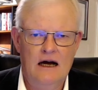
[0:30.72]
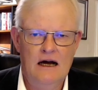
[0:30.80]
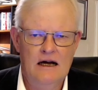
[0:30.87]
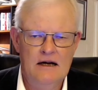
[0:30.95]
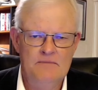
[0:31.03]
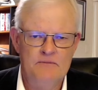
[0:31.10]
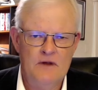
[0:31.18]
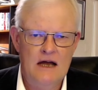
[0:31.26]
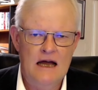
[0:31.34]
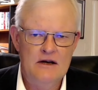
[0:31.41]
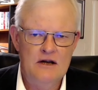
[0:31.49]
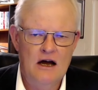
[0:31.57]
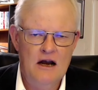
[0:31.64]
and
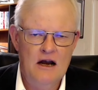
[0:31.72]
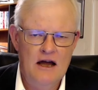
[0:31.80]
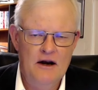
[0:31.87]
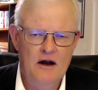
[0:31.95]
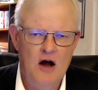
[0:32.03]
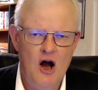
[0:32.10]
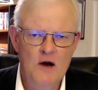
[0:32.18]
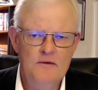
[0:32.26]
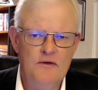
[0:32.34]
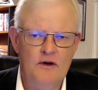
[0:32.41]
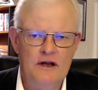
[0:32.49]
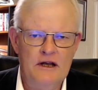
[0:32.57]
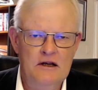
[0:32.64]

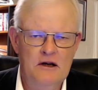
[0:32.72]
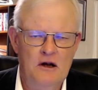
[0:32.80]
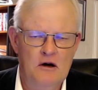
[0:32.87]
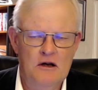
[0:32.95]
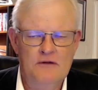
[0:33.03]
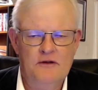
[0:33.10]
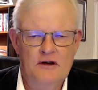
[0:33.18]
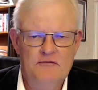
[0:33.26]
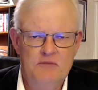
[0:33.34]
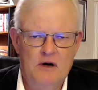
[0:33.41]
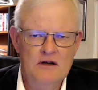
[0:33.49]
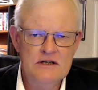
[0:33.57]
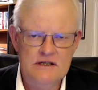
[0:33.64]
hopefully, you know, if
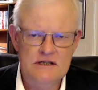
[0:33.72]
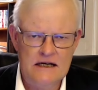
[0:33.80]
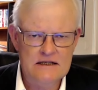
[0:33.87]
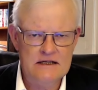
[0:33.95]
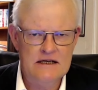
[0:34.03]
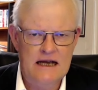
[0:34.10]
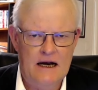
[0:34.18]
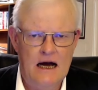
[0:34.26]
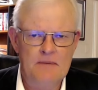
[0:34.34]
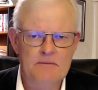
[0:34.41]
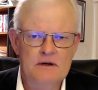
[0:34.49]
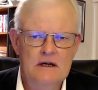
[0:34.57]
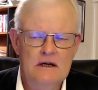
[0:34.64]
Bonza doesn't get
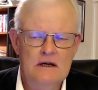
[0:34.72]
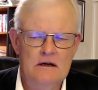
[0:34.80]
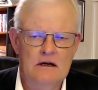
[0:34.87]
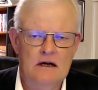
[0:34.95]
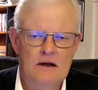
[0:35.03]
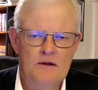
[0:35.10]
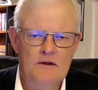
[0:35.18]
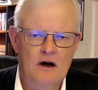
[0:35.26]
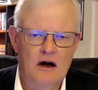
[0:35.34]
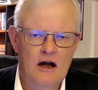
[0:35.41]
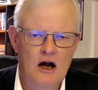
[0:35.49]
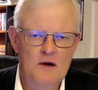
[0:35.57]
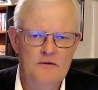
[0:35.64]
up,
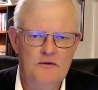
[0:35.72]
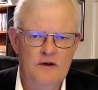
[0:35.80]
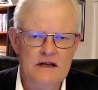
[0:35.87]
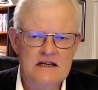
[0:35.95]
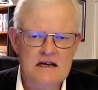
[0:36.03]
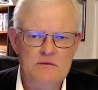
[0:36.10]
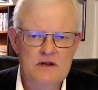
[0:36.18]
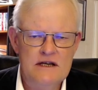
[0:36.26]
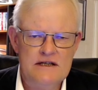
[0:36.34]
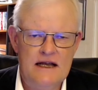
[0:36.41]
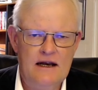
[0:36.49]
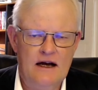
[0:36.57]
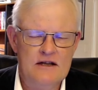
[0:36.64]
hopefully some of
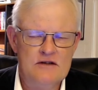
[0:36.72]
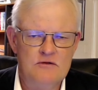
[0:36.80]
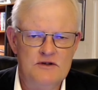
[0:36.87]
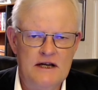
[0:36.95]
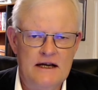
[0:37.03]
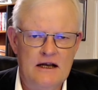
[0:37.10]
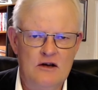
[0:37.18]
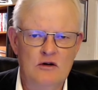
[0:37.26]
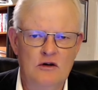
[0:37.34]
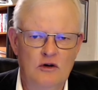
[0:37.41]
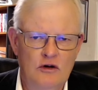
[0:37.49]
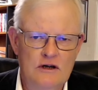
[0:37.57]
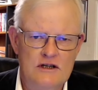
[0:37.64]
these airlines will take a
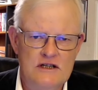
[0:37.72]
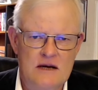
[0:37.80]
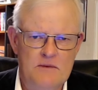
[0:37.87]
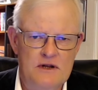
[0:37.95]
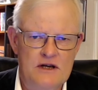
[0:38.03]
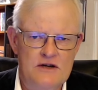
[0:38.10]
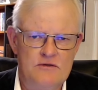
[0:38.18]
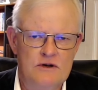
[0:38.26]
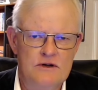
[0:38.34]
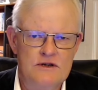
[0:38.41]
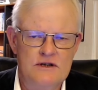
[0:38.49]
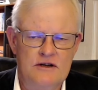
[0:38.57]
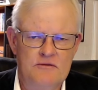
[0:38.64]
good look at some of these
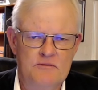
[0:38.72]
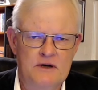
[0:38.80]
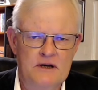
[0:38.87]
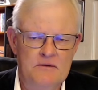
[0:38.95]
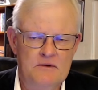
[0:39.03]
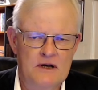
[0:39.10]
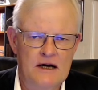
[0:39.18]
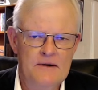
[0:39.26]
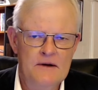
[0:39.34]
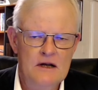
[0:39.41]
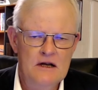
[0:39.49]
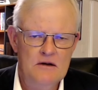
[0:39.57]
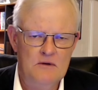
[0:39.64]
routes that have been
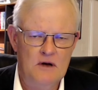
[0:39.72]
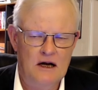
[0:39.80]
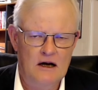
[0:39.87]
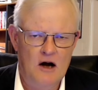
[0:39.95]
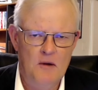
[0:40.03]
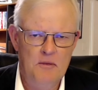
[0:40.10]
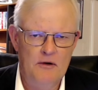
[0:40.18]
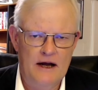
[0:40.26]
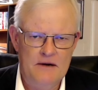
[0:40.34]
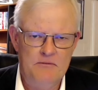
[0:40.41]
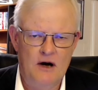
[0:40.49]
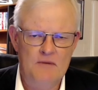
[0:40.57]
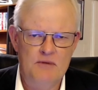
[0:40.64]

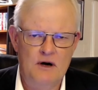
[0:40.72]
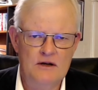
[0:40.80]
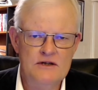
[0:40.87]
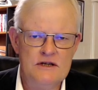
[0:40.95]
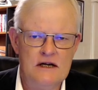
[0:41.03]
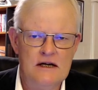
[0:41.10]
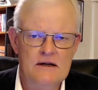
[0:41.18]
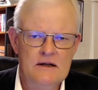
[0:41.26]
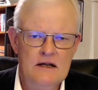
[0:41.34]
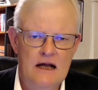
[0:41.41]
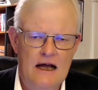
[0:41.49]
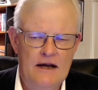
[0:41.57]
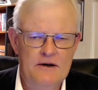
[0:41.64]
operated by Bonza
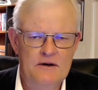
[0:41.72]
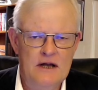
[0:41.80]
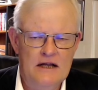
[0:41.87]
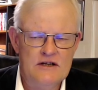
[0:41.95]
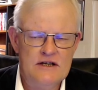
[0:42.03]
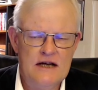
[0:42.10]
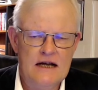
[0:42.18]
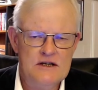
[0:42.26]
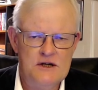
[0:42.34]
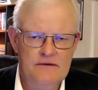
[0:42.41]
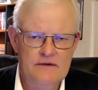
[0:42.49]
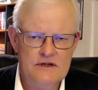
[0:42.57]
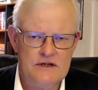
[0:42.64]
and start
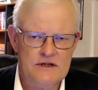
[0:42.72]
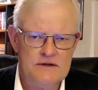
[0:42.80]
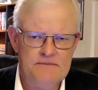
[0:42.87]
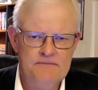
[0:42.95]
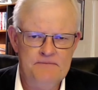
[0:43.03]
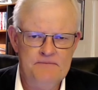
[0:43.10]
services.